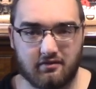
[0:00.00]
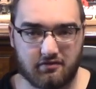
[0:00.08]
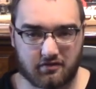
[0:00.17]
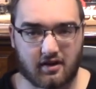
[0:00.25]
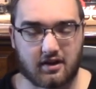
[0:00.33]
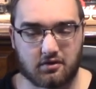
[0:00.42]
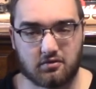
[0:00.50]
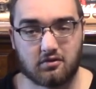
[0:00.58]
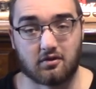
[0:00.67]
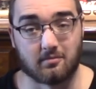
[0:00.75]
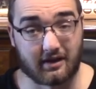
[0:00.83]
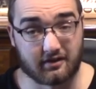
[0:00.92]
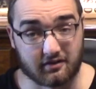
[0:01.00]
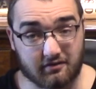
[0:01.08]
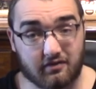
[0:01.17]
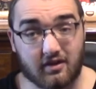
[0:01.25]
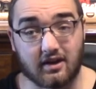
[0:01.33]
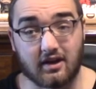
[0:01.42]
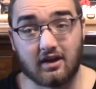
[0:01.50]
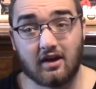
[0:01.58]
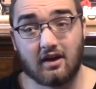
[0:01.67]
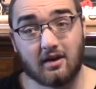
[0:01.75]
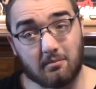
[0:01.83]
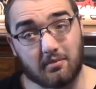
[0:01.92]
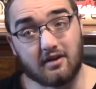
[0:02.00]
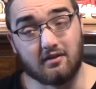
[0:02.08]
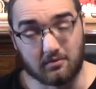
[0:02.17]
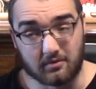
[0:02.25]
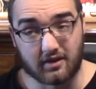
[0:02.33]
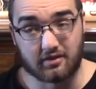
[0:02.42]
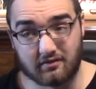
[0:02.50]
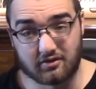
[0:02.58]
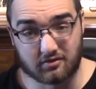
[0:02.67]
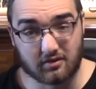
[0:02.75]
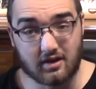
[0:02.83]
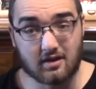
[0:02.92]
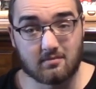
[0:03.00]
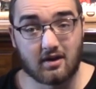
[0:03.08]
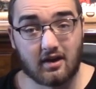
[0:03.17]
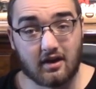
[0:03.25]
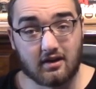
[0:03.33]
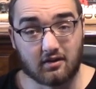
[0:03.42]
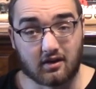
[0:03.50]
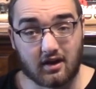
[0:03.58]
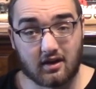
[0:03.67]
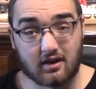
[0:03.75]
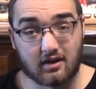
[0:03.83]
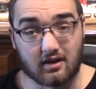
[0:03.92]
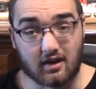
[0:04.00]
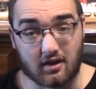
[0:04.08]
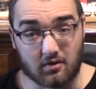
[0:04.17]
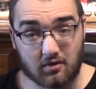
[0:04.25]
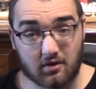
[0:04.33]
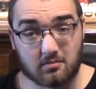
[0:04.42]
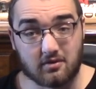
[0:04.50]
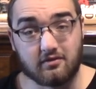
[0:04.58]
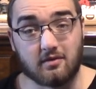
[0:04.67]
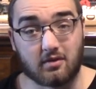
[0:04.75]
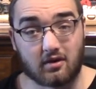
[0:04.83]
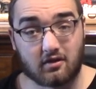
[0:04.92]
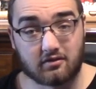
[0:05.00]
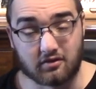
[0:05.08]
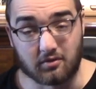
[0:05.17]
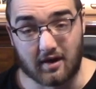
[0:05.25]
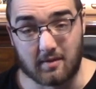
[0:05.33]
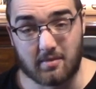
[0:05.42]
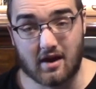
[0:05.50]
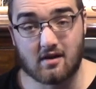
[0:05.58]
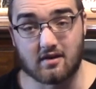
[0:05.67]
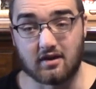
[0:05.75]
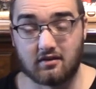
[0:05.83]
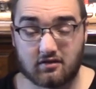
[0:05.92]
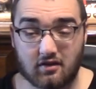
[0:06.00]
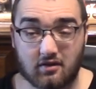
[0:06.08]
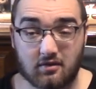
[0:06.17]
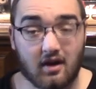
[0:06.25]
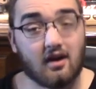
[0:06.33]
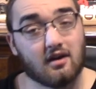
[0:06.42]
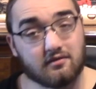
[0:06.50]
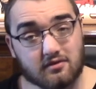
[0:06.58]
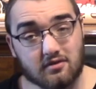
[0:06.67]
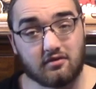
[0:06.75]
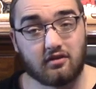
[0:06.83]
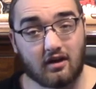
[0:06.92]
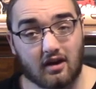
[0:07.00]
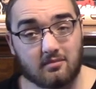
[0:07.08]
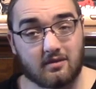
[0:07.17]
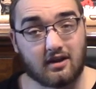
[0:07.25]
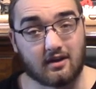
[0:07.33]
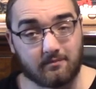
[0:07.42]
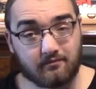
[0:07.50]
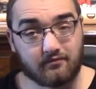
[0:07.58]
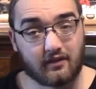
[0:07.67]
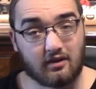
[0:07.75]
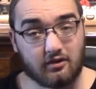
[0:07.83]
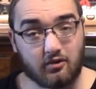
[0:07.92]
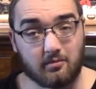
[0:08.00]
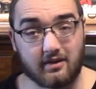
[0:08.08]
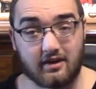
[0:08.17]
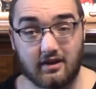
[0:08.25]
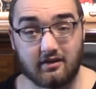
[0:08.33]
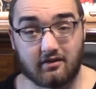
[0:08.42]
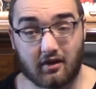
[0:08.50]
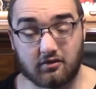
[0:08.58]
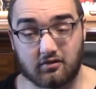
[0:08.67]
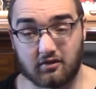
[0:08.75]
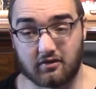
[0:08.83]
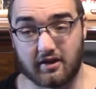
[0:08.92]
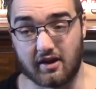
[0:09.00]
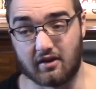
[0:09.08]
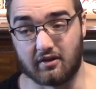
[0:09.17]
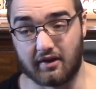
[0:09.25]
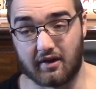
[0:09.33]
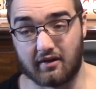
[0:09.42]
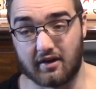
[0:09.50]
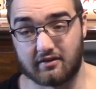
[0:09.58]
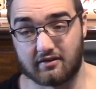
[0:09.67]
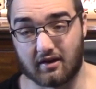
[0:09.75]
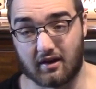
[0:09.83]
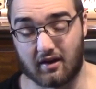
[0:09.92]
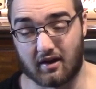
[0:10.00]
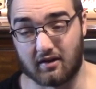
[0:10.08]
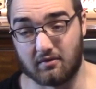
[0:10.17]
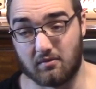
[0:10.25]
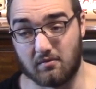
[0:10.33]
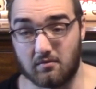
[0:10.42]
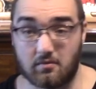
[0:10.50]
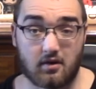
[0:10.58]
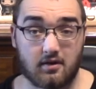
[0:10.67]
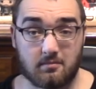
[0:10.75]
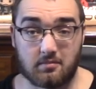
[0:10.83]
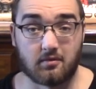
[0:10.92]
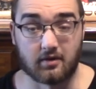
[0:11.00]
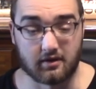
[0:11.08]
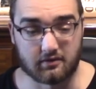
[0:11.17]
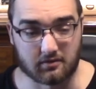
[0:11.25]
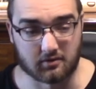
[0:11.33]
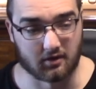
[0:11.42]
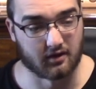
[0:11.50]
Freddy Krueger makes it funny. But with Scream, you're getting a horror movie, but also a parody, so of course you gotta make it a little bit intentionally hilarious at one point or